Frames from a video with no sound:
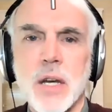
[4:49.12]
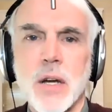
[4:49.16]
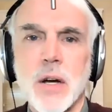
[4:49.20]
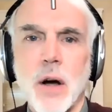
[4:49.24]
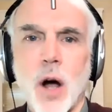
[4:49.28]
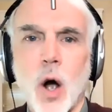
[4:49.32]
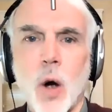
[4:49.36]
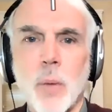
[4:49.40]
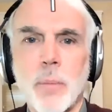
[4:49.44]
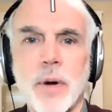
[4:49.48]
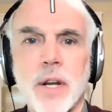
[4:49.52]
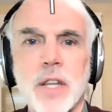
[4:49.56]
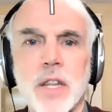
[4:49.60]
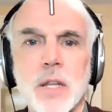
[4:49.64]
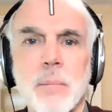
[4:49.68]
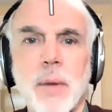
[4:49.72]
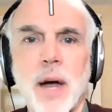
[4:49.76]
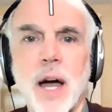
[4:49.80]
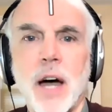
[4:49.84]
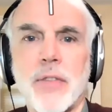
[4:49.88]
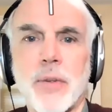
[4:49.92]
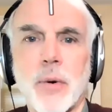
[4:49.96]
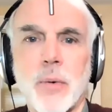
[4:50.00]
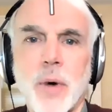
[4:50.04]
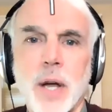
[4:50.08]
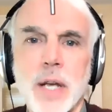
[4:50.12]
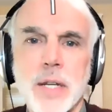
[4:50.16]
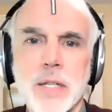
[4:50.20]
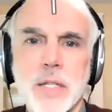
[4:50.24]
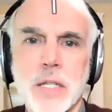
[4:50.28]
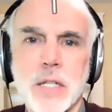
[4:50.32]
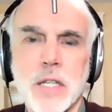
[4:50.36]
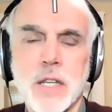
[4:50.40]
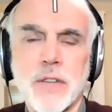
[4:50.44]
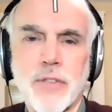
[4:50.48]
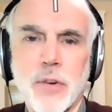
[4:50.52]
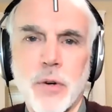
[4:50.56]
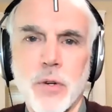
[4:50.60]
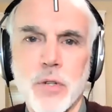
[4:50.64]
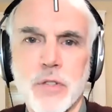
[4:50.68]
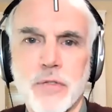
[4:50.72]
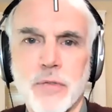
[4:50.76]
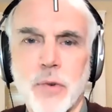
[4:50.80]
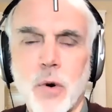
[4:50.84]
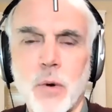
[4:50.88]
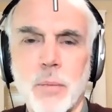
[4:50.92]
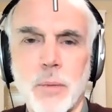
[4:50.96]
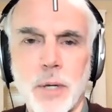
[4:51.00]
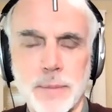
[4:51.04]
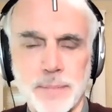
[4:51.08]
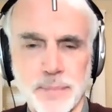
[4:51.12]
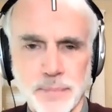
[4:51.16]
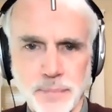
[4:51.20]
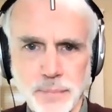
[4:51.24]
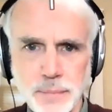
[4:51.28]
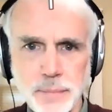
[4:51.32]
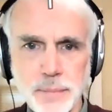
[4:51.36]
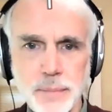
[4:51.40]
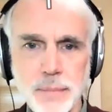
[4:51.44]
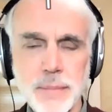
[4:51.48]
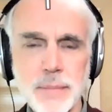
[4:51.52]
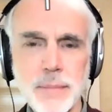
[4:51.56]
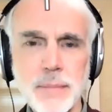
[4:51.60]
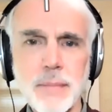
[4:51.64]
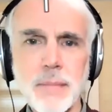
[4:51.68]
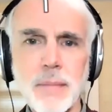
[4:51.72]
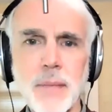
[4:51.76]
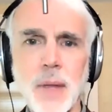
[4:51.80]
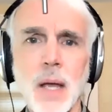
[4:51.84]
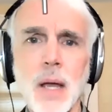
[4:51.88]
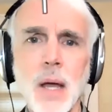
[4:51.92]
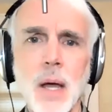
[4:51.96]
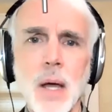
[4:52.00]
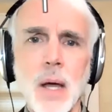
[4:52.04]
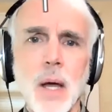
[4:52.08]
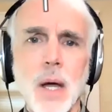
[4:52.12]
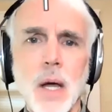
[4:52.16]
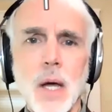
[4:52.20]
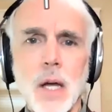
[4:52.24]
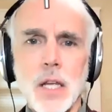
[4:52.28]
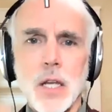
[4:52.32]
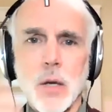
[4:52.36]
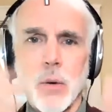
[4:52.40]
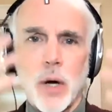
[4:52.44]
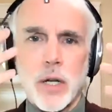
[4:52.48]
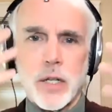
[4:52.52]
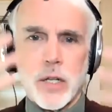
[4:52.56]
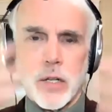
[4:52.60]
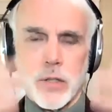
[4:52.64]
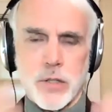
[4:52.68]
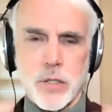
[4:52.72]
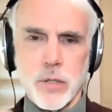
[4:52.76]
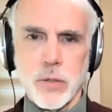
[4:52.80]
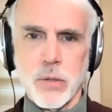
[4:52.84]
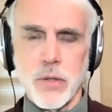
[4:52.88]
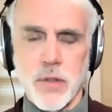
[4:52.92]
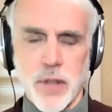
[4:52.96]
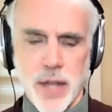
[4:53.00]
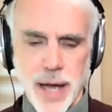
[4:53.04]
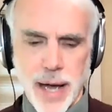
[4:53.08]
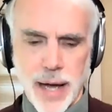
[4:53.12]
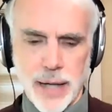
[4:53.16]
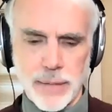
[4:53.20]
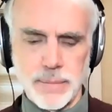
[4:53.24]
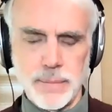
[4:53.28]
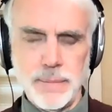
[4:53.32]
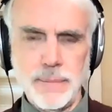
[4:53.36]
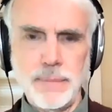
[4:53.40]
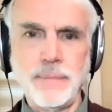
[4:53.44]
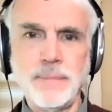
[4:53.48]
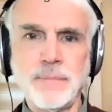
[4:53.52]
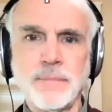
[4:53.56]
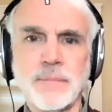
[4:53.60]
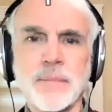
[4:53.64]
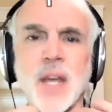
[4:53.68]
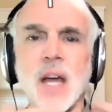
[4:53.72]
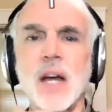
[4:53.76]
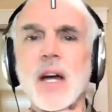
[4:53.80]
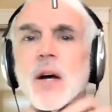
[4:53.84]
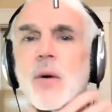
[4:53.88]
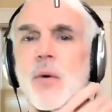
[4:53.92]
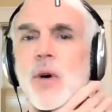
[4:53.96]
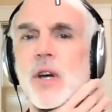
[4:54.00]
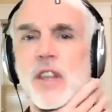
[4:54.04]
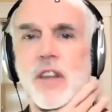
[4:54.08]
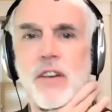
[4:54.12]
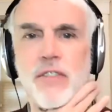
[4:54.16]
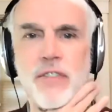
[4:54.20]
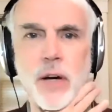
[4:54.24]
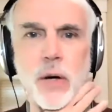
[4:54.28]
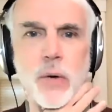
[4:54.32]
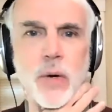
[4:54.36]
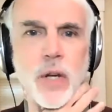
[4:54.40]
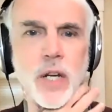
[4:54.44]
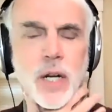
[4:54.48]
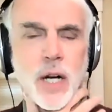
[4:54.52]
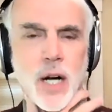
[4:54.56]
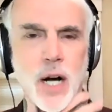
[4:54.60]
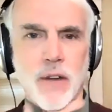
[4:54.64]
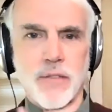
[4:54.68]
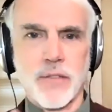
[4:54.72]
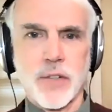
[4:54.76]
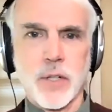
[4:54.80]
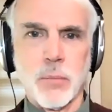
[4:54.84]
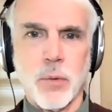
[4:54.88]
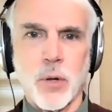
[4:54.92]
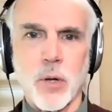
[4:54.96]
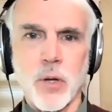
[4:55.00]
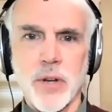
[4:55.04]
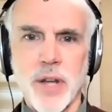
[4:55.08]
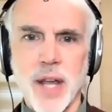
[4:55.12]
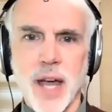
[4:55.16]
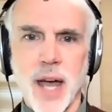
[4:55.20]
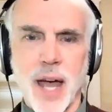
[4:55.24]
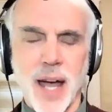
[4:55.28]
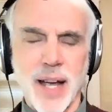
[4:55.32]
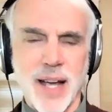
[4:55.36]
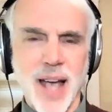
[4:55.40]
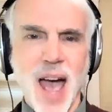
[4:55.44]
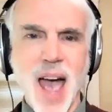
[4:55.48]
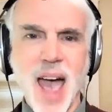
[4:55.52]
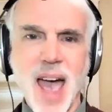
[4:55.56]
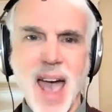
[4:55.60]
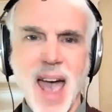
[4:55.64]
opening the mouth raises the first formant. You want to do that with a very comfortable neck